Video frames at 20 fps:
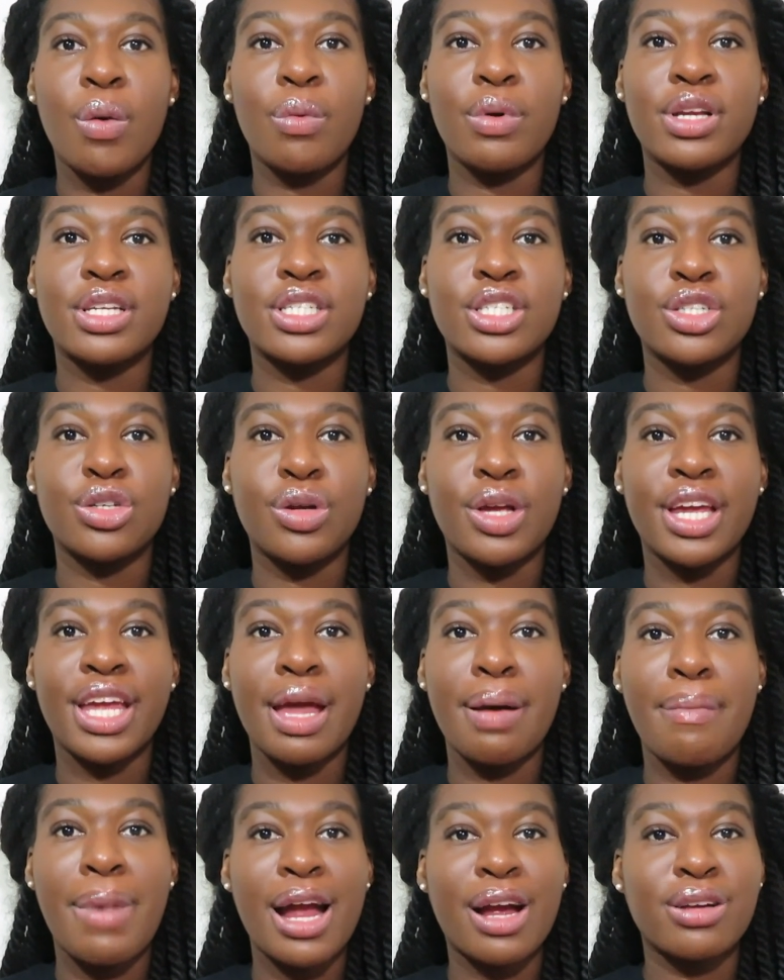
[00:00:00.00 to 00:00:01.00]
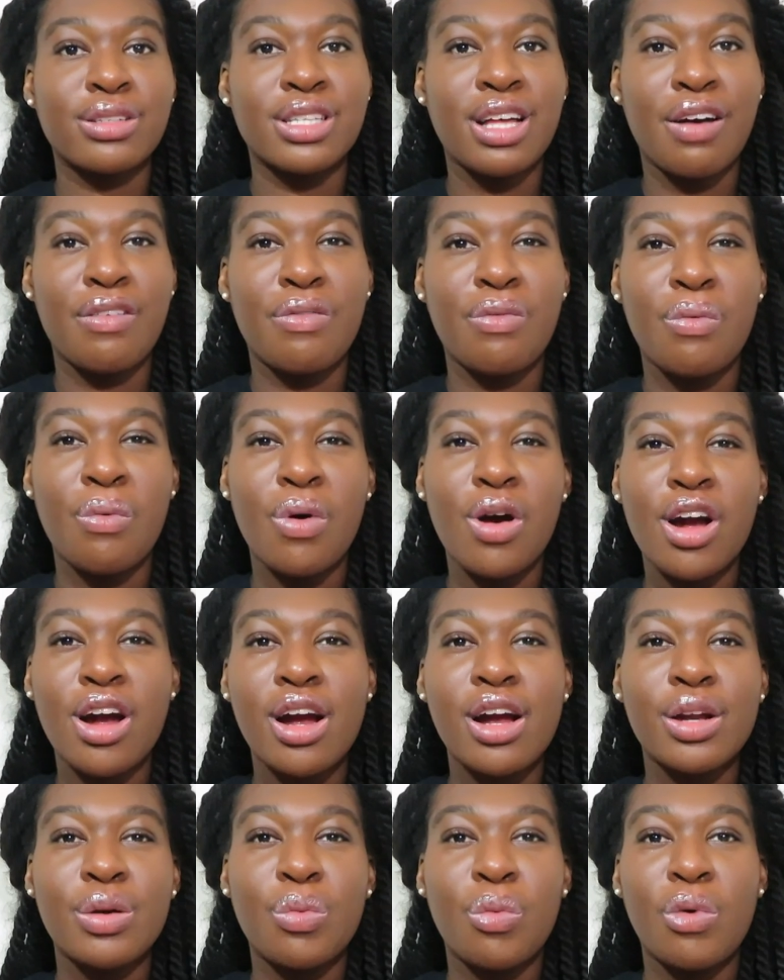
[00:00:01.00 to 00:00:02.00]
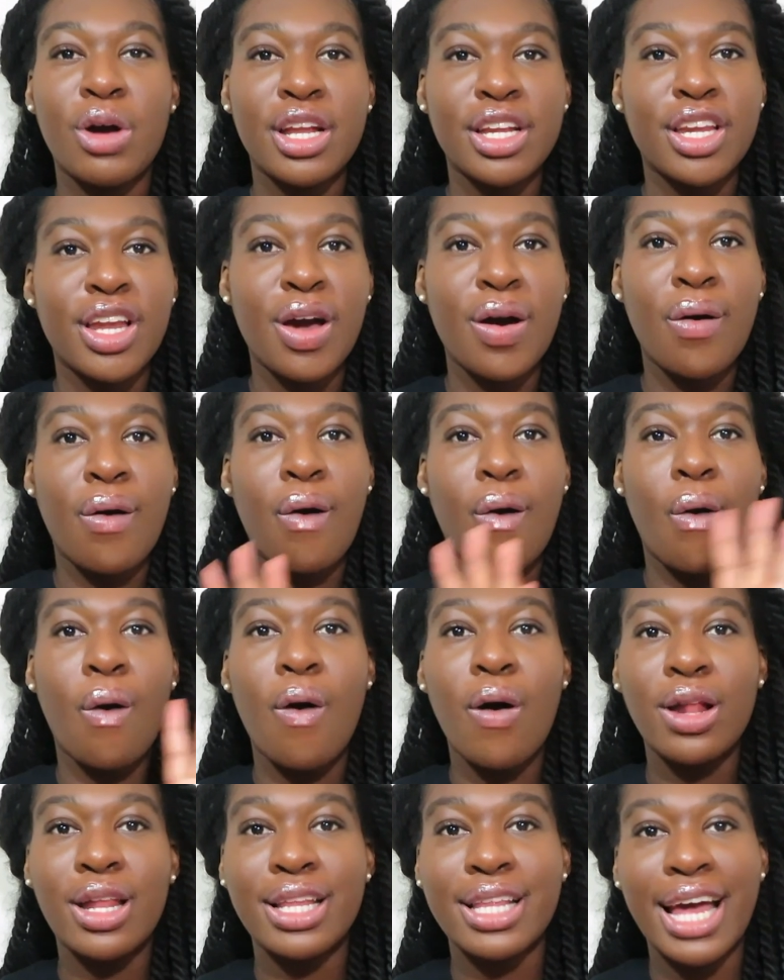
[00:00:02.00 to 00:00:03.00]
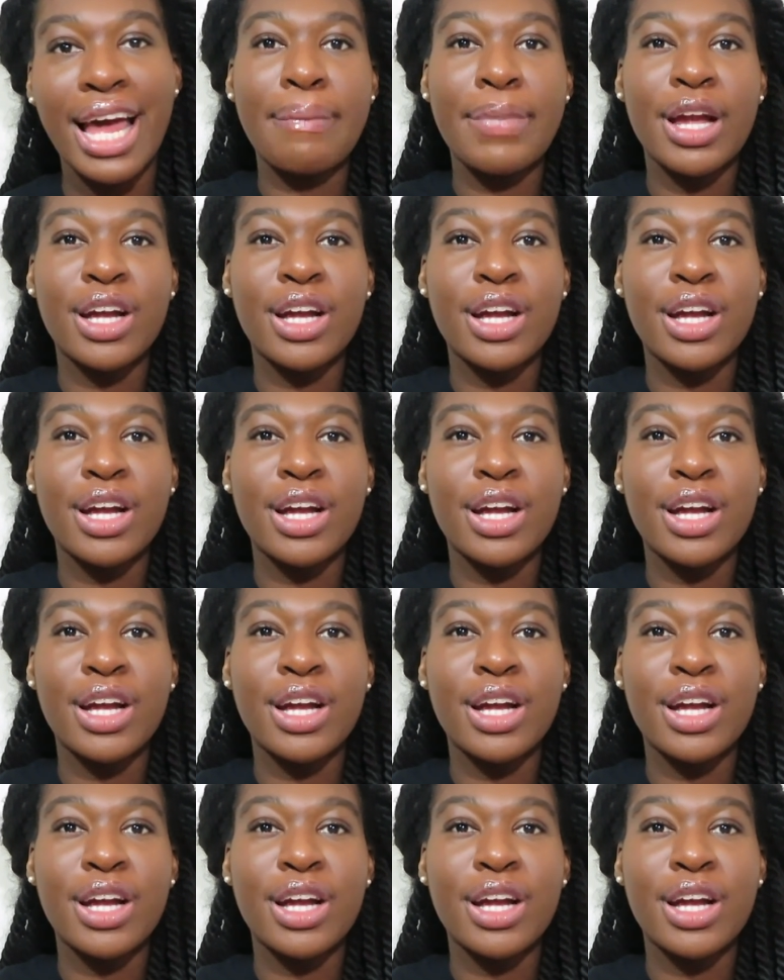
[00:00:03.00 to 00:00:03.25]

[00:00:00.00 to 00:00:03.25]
which you can get Microsoft Word, OneNote, all of that.